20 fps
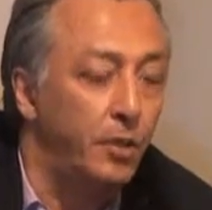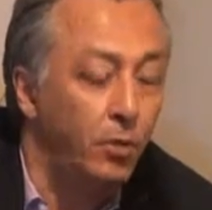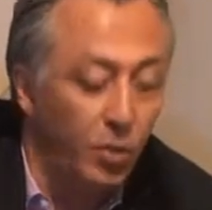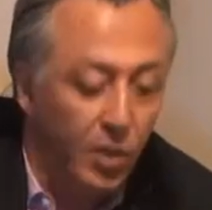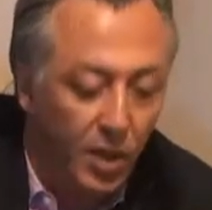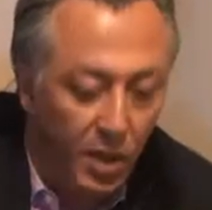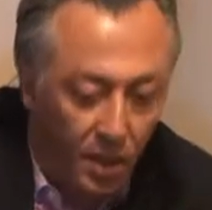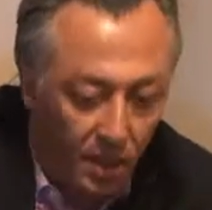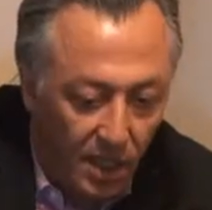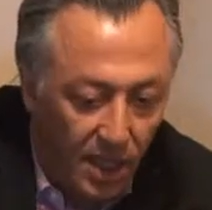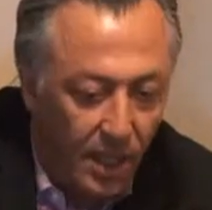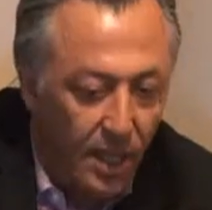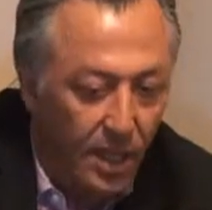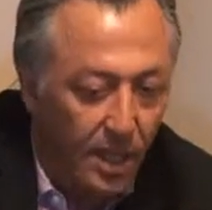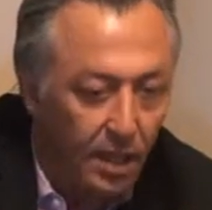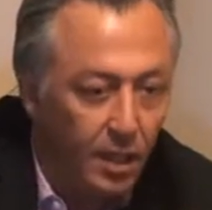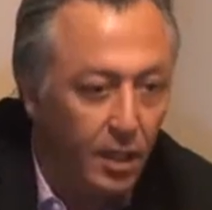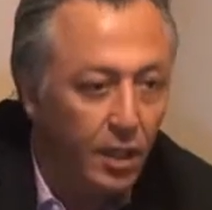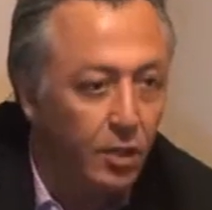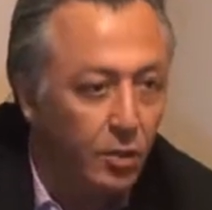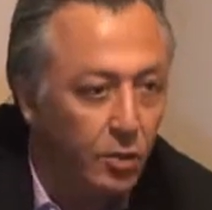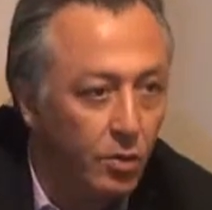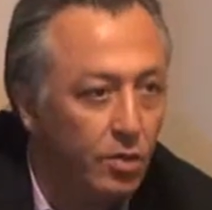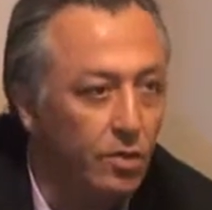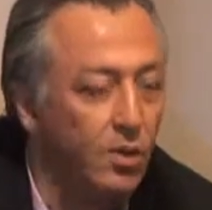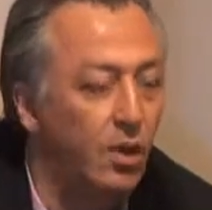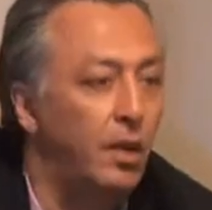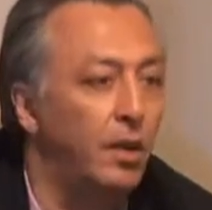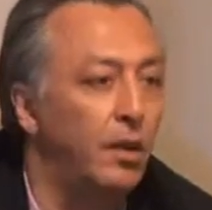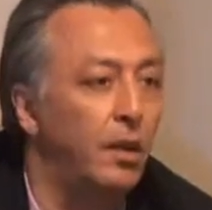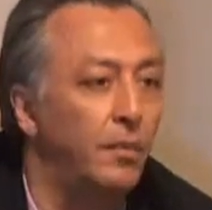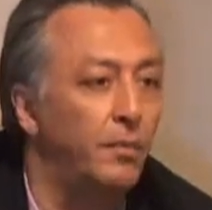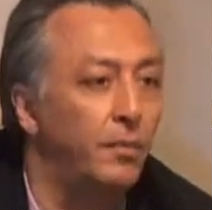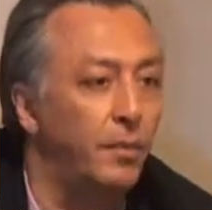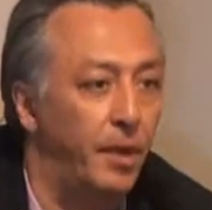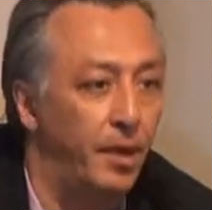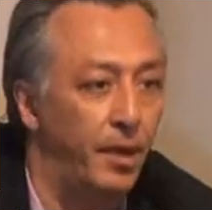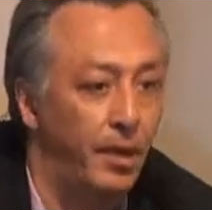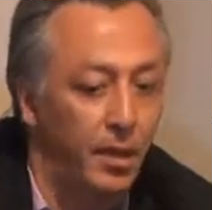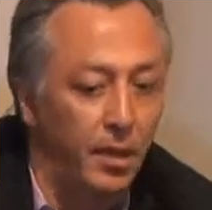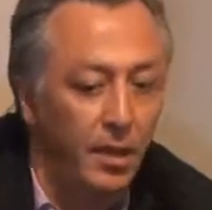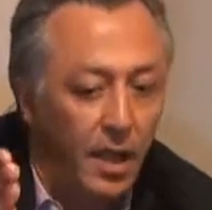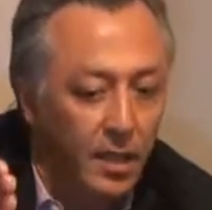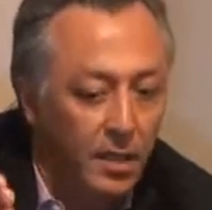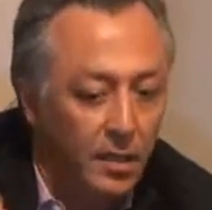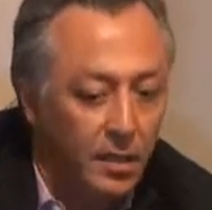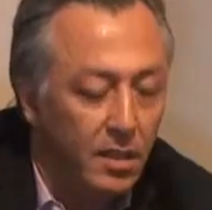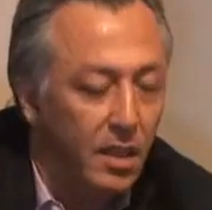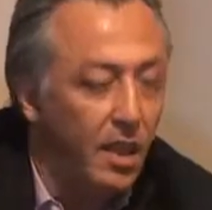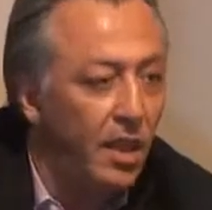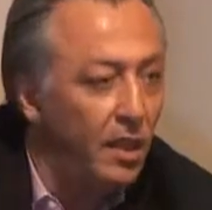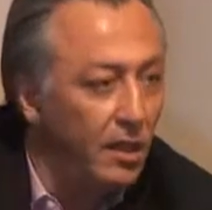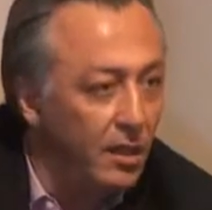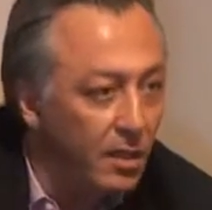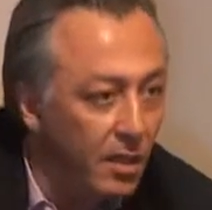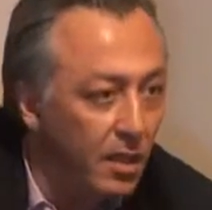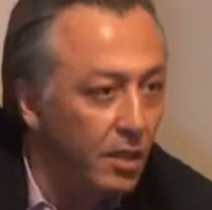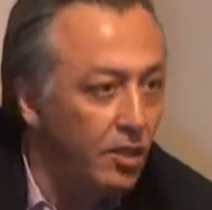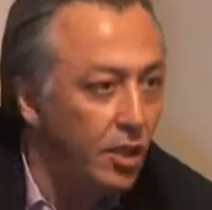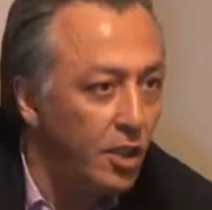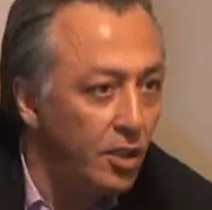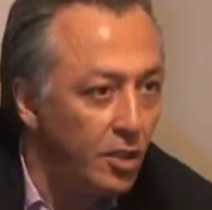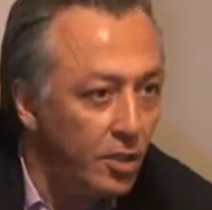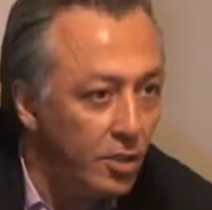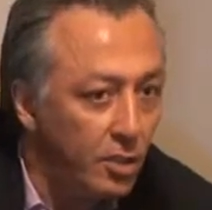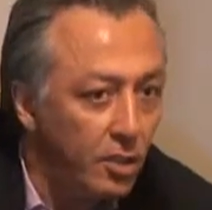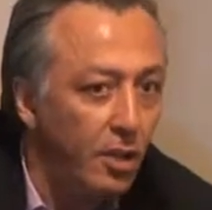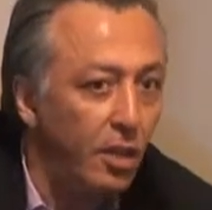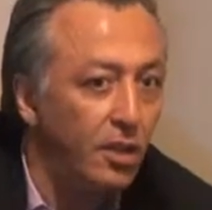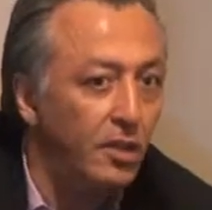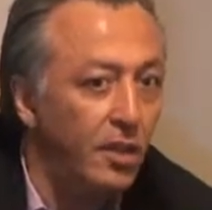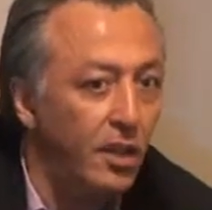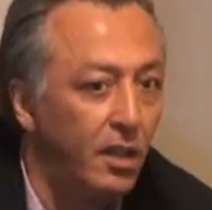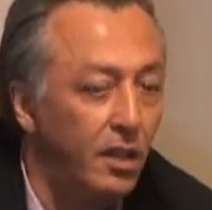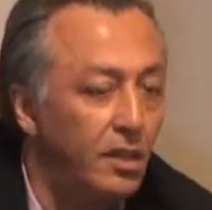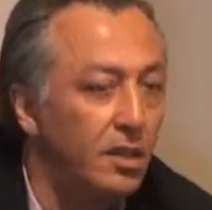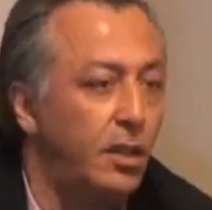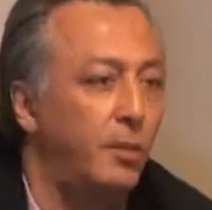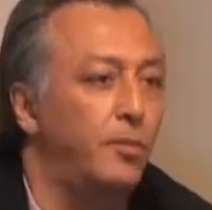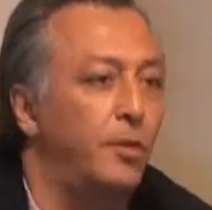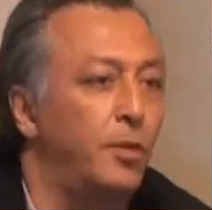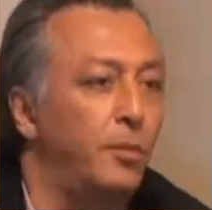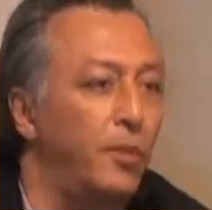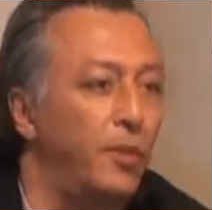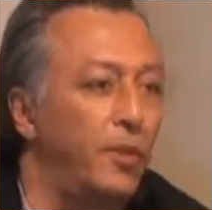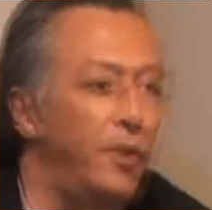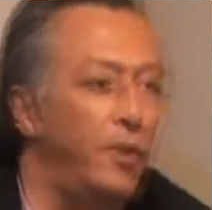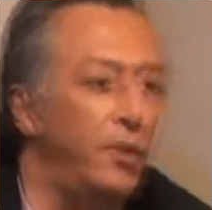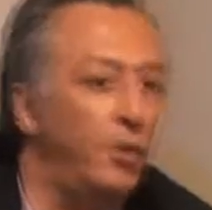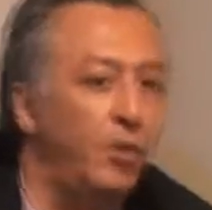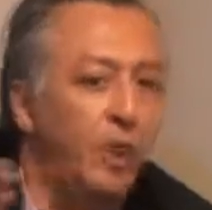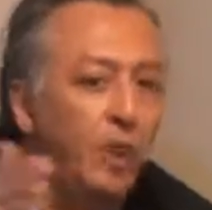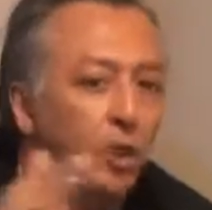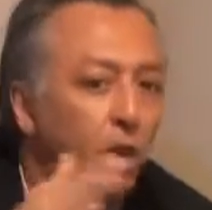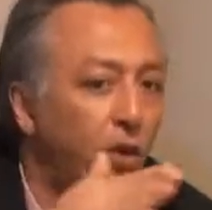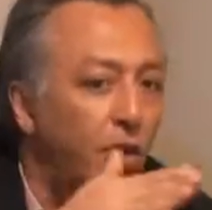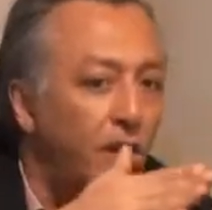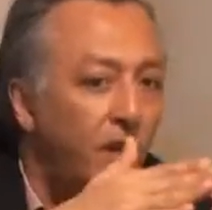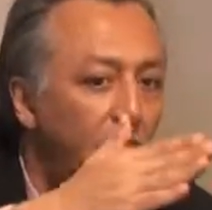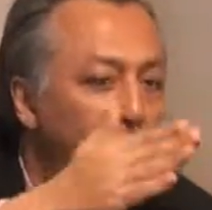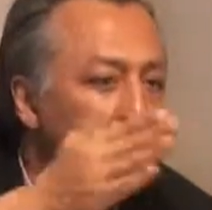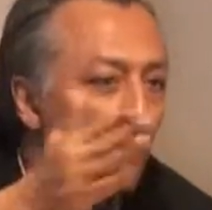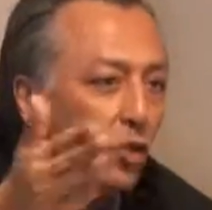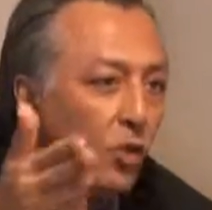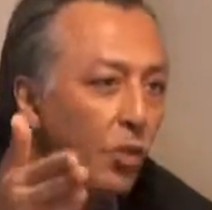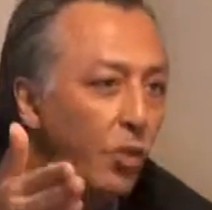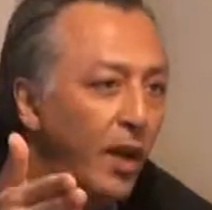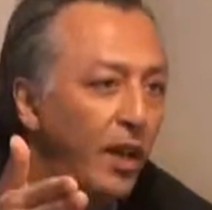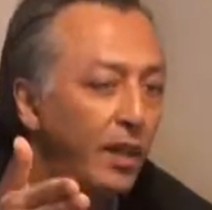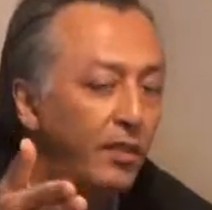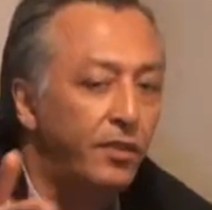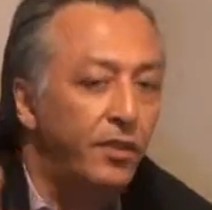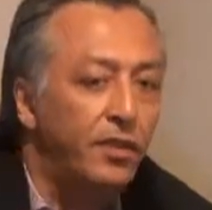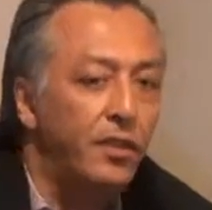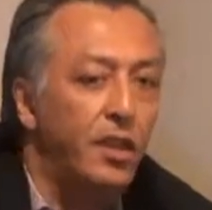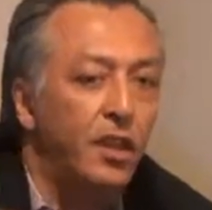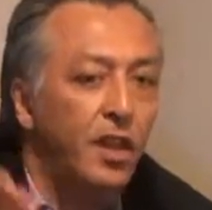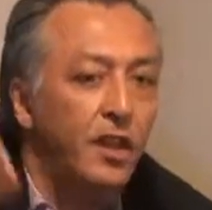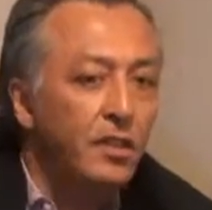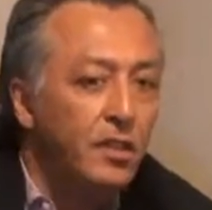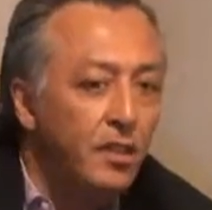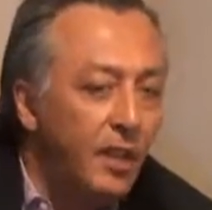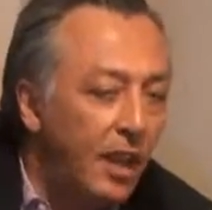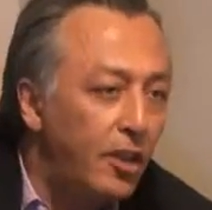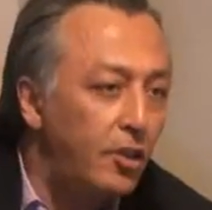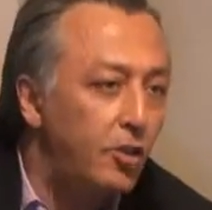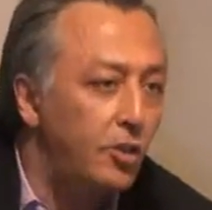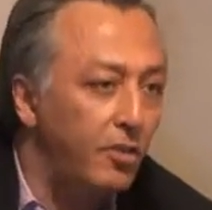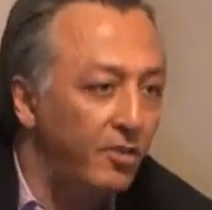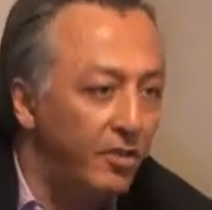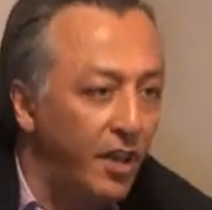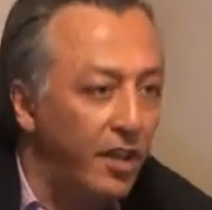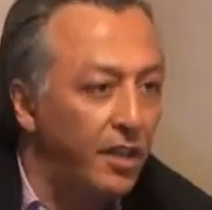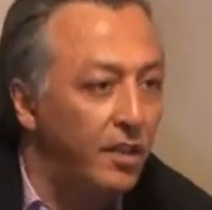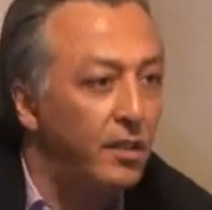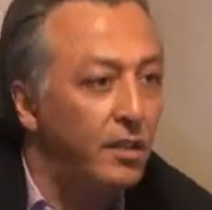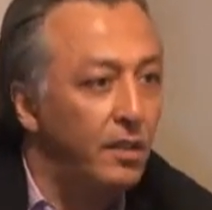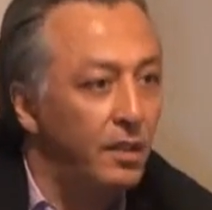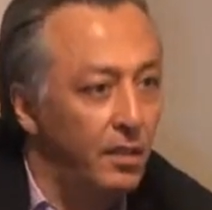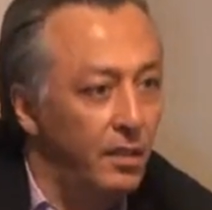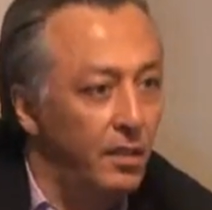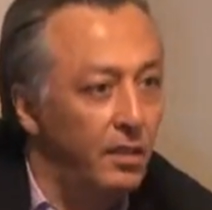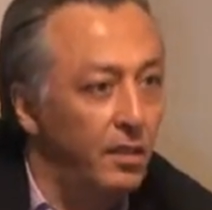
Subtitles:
We really need to stand up and say this is not acceptable. We don't need to wait for the United States to fight